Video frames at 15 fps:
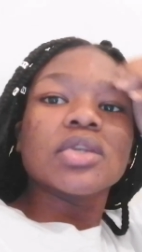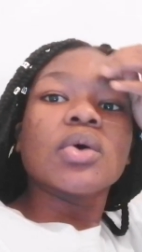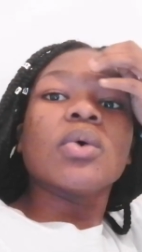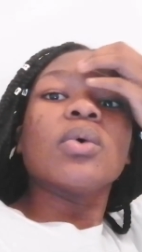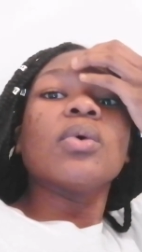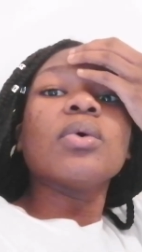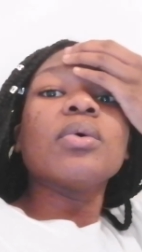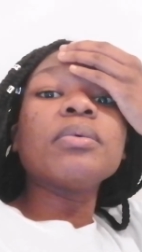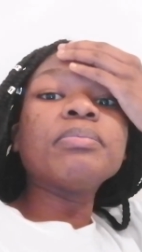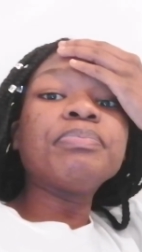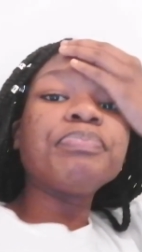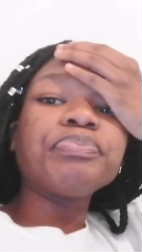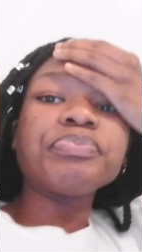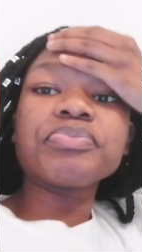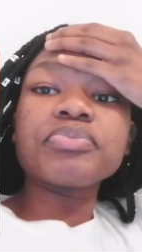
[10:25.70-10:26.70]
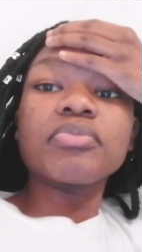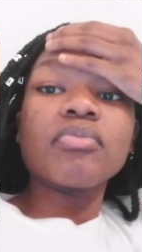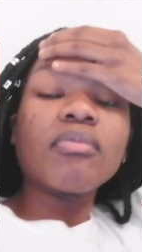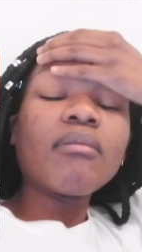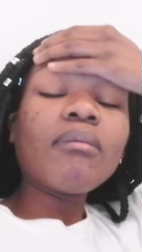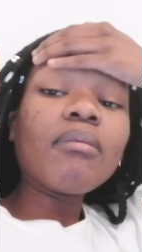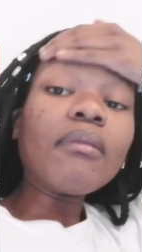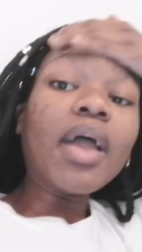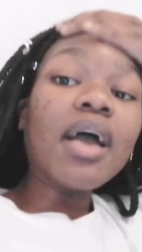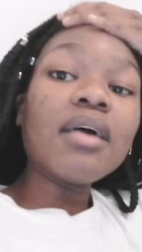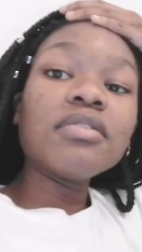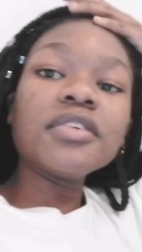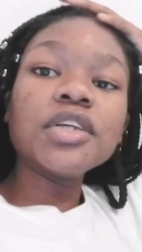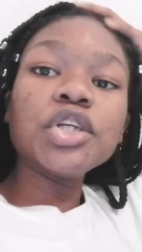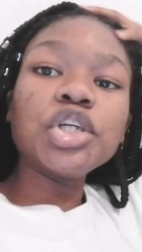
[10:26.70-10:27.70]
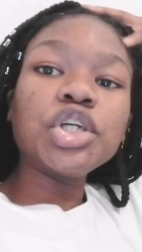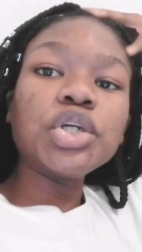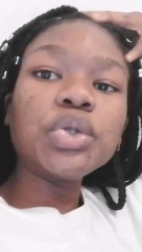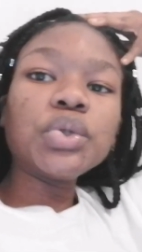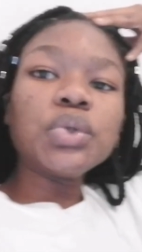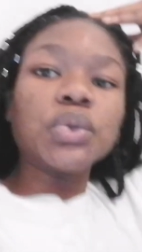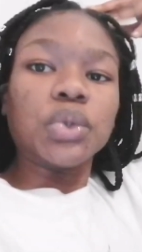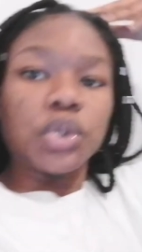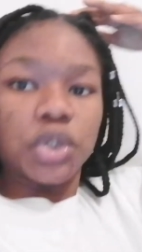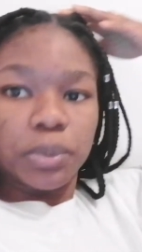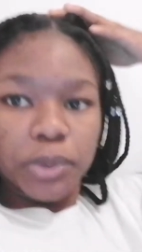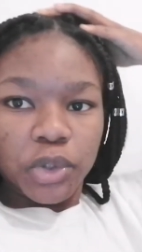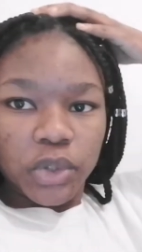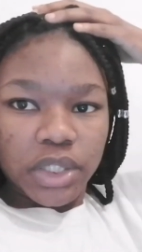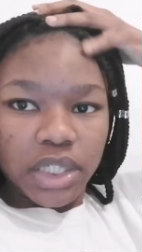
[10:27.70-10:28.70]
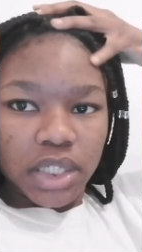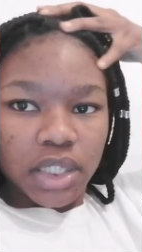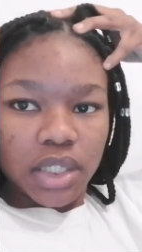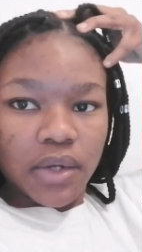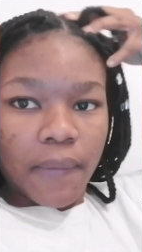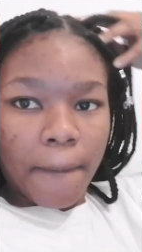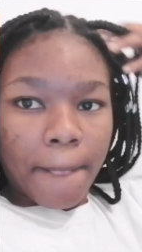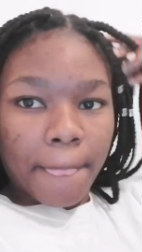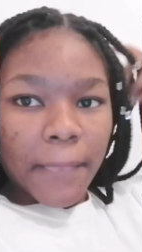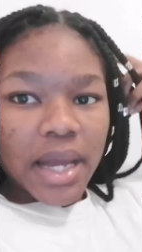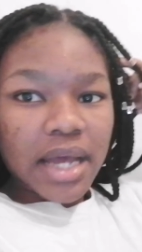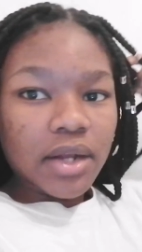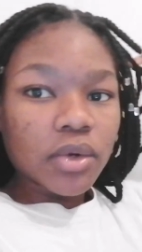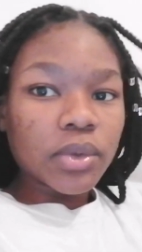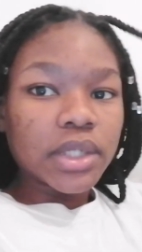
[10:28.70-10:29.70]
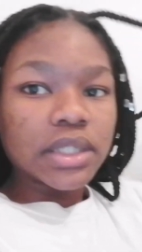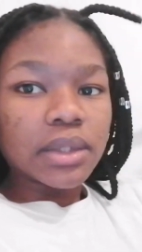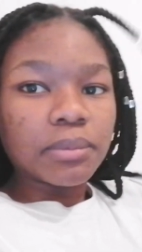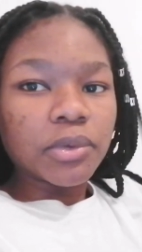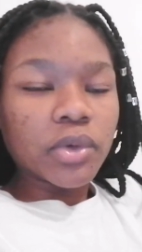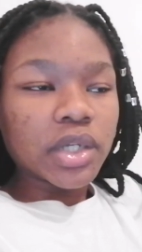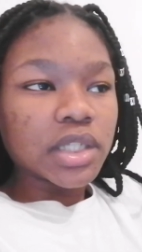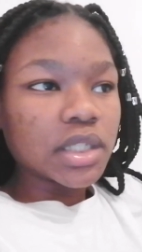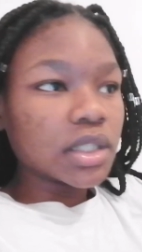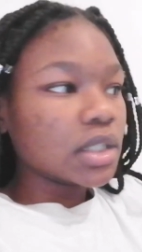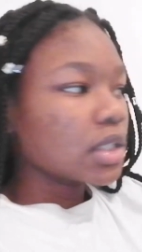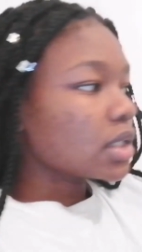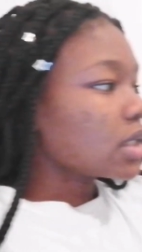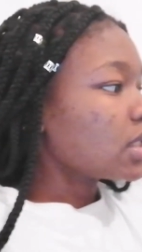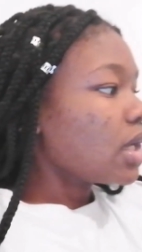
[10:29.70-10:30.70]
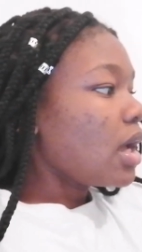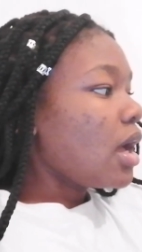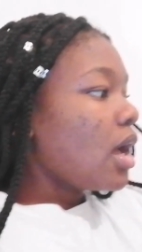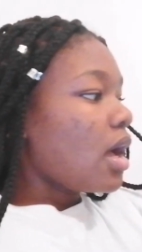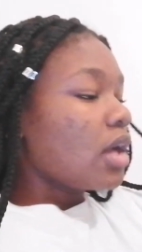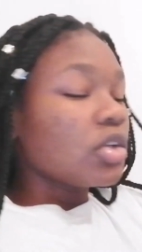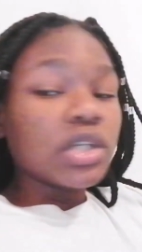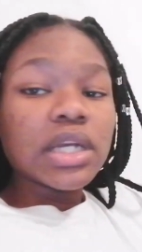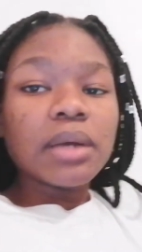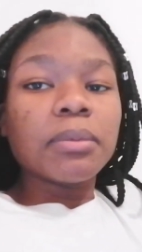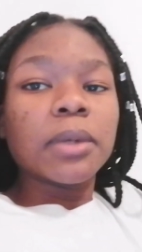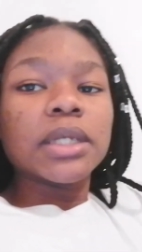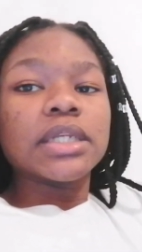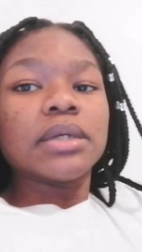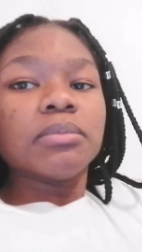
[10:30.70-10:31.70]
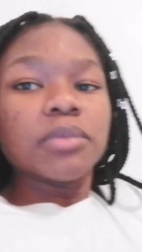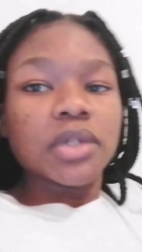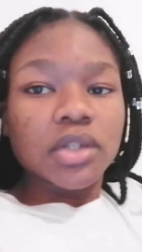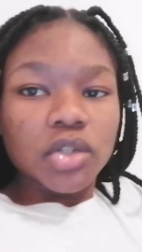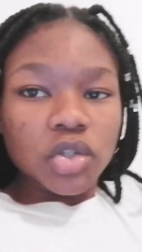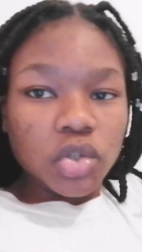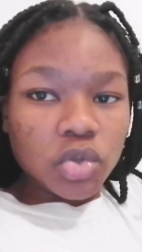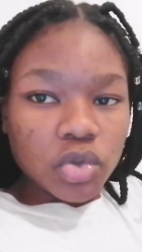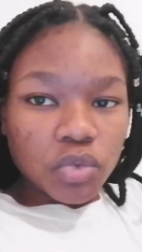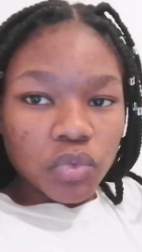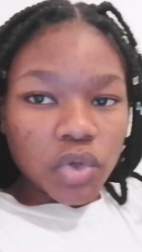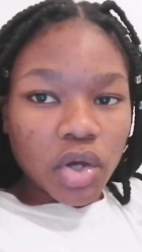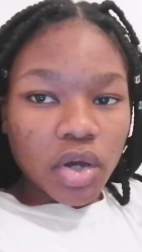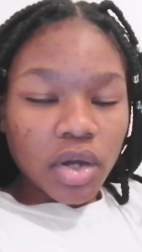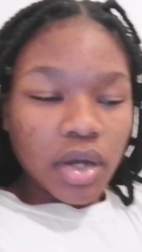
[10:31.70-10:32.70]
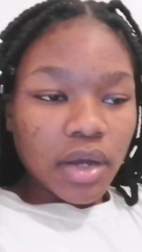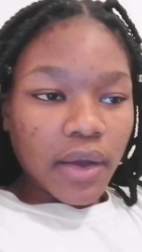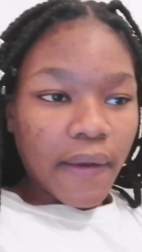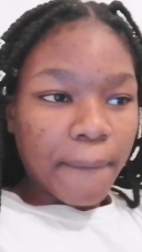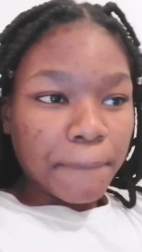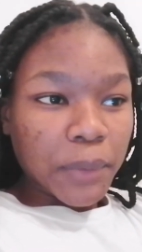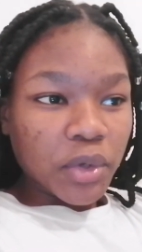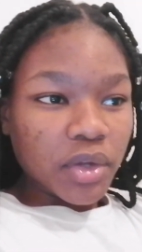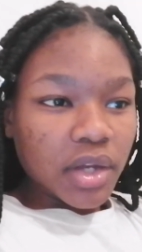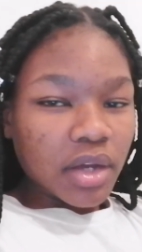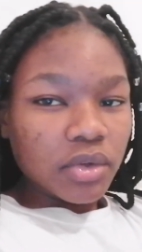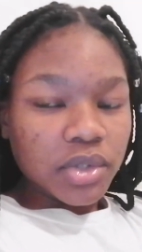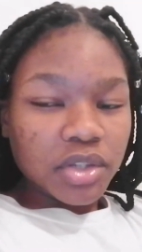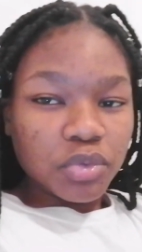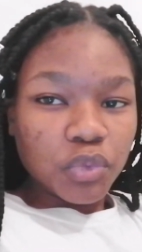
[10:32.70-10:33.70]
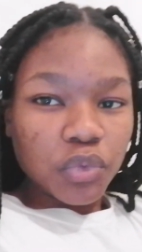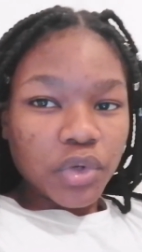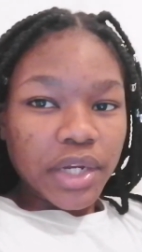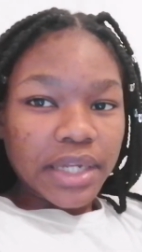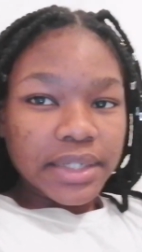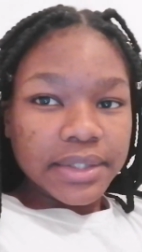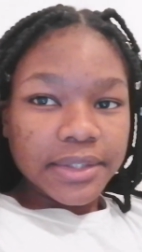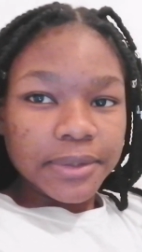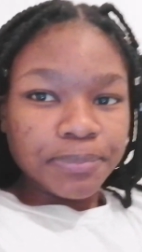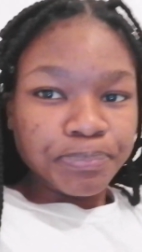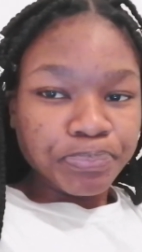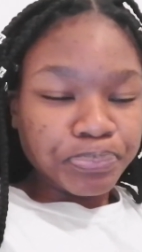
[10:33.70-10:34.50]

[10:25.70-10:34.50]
so afternoon good morning i don't know what time you're watching this today i'm attempting to do a vlog i'm going out with a friend